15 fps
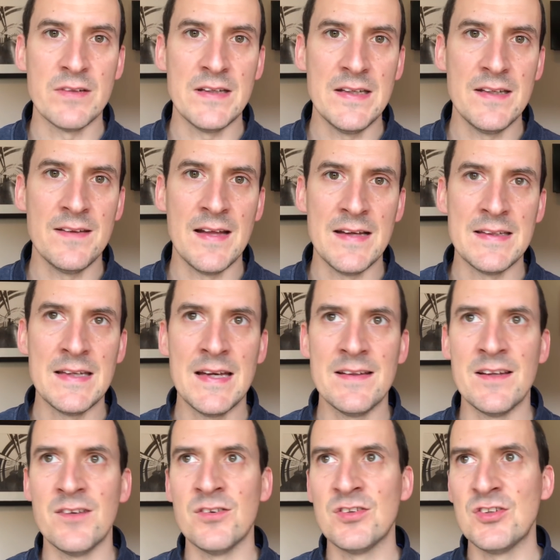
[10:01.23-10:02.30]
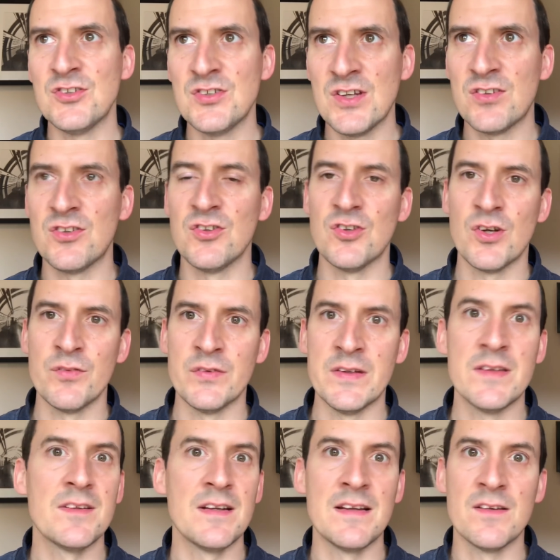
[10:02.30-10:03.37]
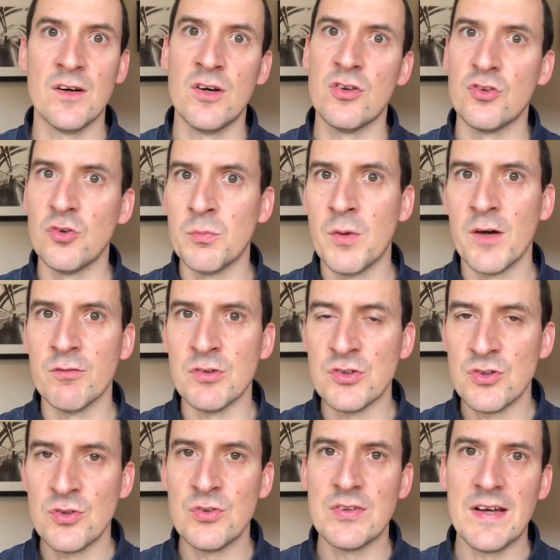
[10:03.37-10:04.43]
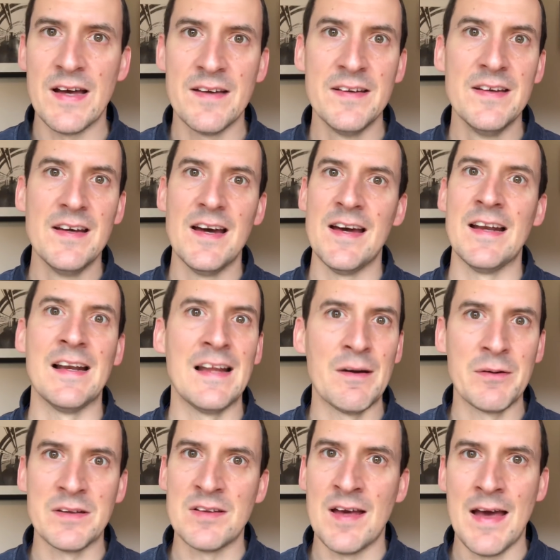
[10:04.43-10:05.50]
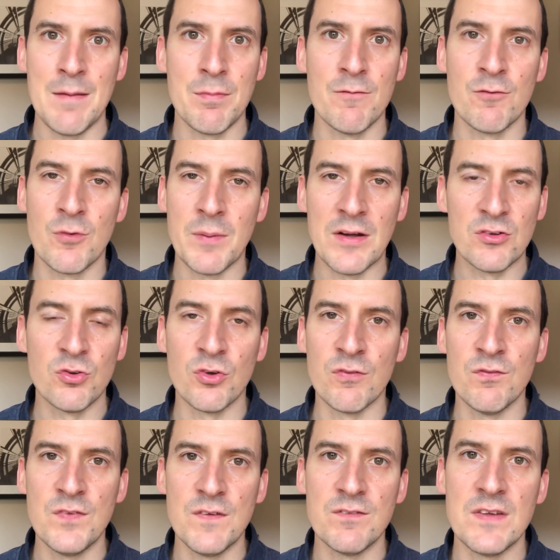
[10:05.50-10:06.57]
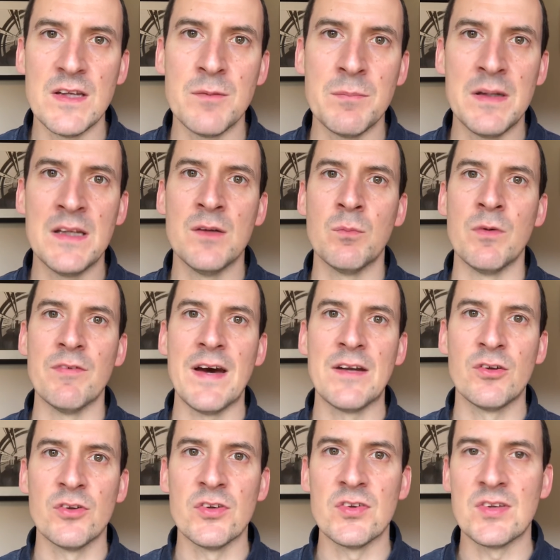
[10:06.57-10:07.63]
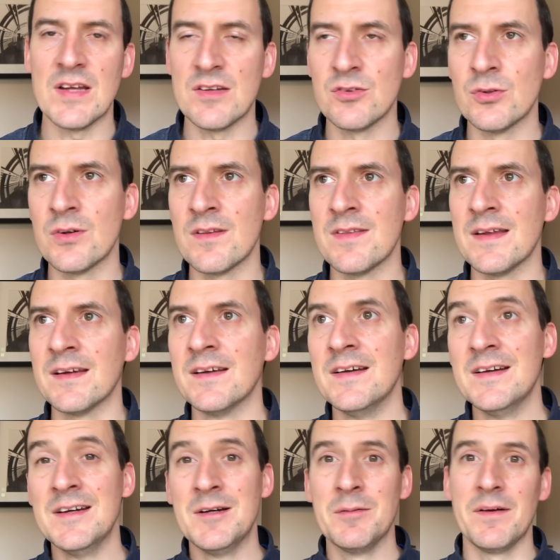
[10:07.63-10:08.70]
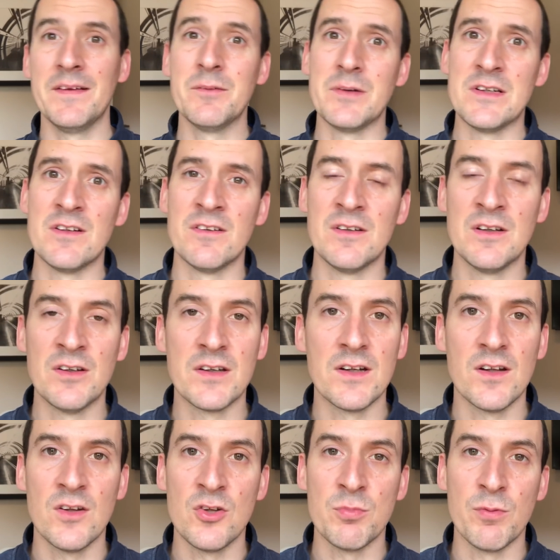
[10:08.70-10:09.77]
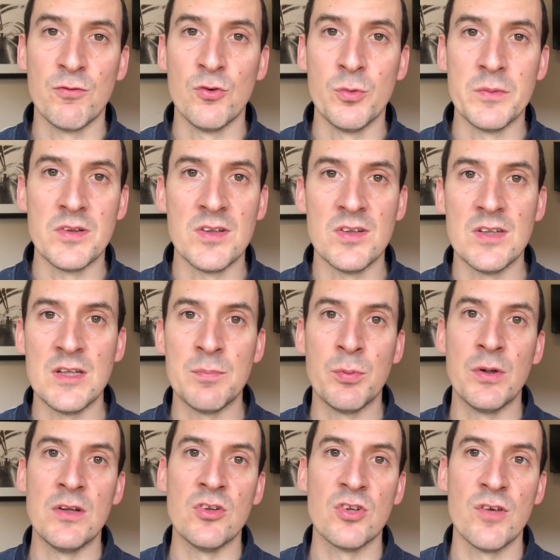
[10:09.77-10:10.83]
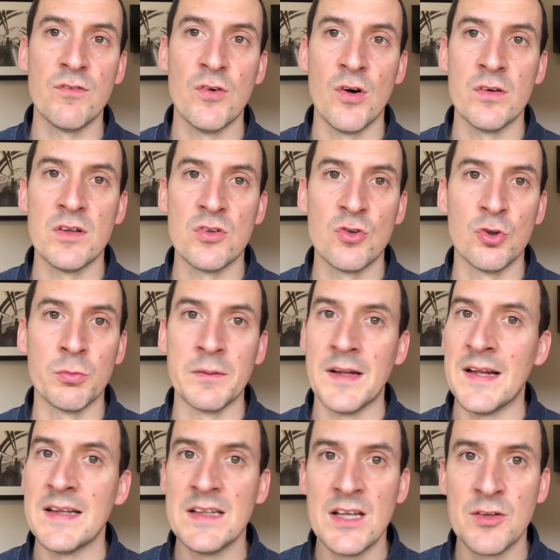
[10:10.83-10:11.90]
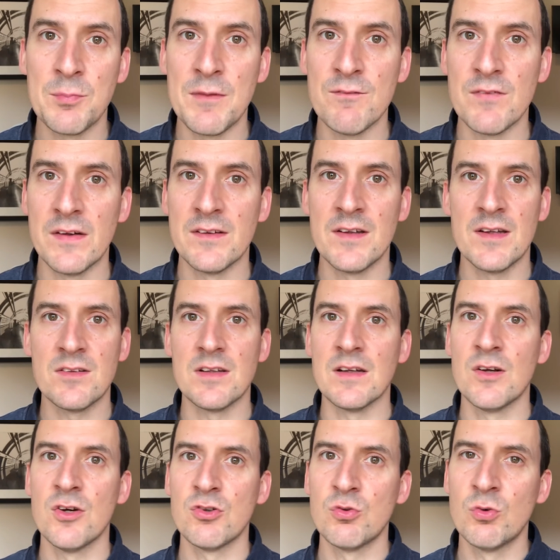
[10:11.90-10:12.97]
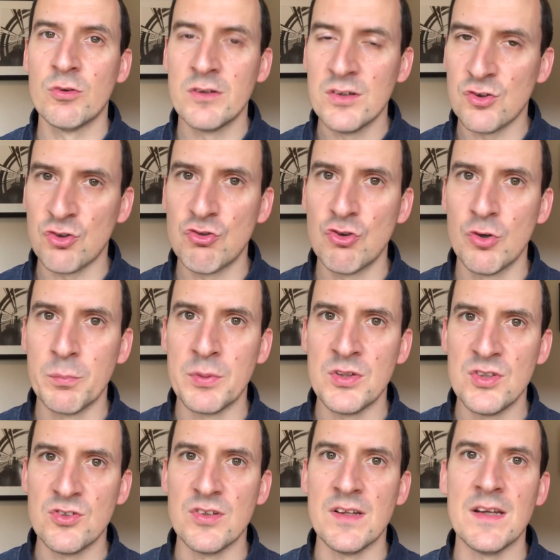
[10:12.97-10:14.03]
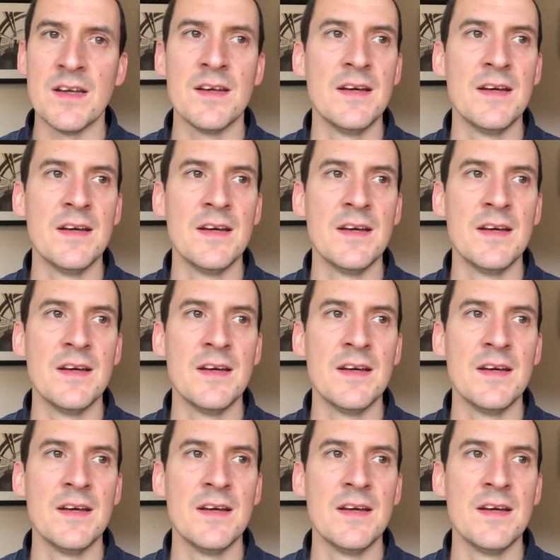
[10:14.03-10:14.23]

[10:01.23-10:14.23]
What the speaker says: hit that yet. There are suggestions over in Italy that Arsenal might reduce that and allow it to happen for about sort of £15 million with add-ons, that sort of thing. I think when you're looking at those performances that he's put in so far in this tournament, and he has been fantastic, Arsenal are in a strong position here.